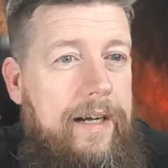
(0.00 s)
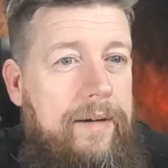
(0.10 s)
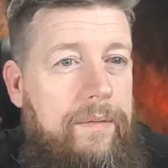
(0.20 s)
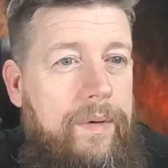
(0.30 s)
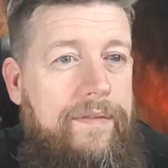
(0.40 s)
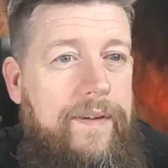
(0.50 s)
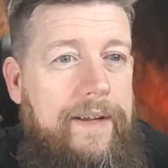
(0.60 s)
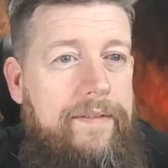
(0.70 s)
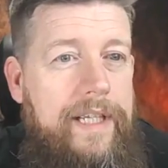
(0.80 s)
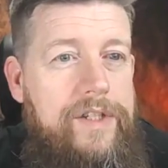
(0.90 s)
What
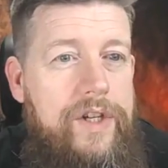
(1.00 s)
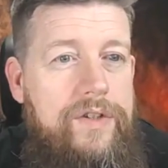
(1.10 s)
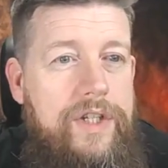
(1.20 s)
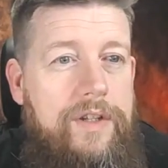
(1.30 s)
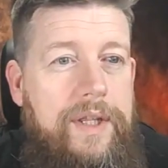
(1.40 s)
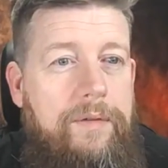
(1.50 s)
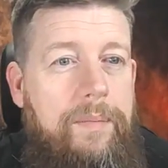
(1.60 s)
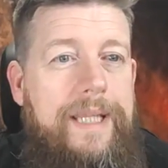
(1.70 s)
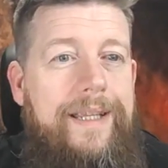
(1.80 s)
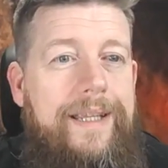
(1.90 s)
flavor juice do you think will
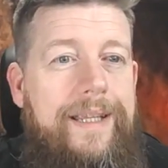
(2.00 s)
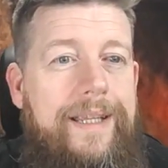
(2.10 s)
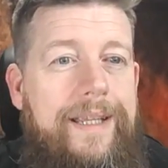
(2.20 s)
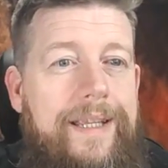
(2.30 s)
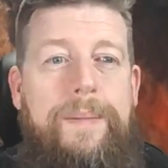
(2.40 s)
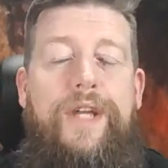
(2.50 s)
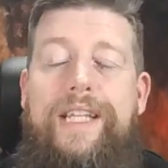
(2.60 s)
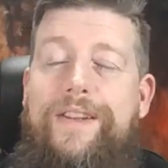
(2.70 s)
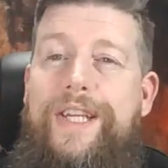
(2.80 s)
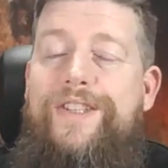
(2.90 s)
be the next big thing
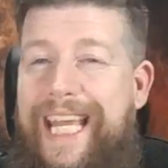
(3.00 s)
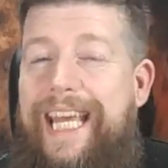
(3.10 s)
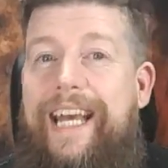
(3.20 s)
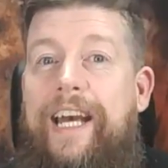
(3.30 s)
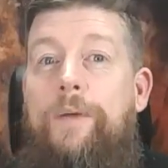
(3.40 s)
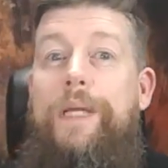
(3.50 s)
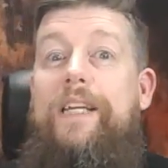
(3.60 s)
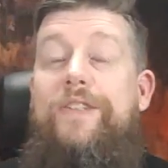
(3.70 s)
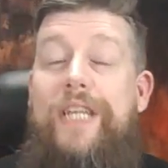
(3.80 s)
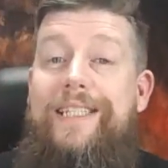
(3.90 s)
this year?
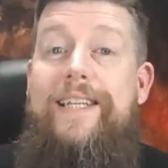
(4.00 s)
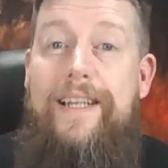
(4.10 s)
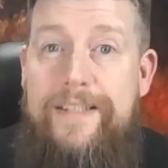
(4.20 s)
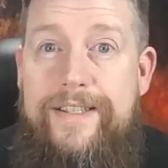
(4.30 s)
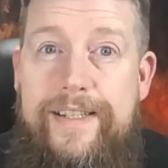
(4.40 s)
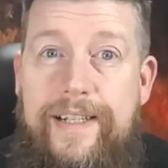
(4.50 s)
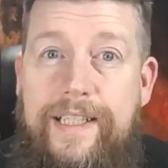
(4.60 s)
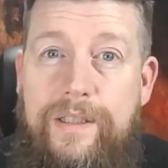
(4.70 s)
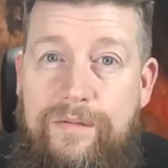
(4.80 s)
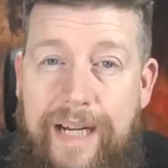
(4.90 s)
Because it does
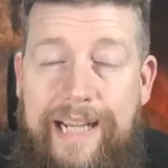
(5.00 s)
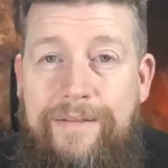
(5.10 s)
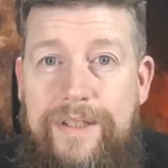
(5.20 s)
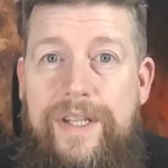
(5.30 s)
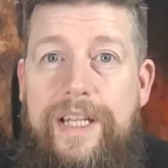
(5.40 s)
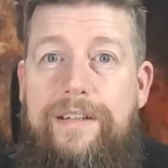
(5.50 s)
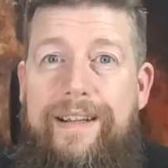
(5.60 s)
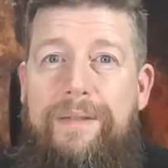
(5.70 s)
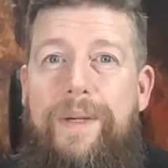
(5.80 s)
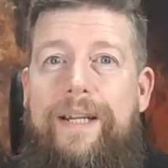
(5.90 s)
cycle round, doesn't it? Do you
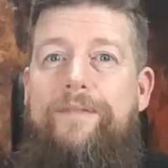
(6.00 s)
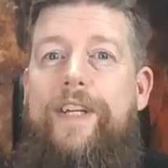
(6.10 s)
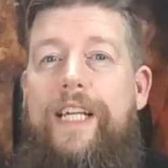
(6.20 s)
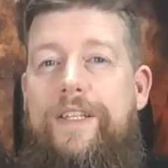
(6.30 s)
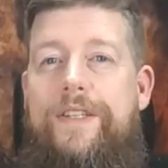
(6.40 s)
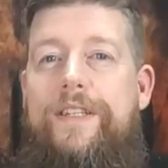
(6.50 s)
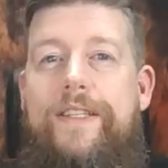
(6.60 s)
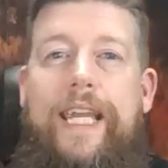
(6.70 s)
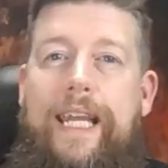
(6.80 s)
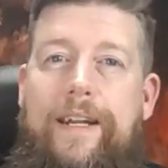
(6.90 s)
reckon we're going for custards
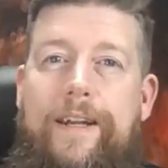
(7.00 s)
again?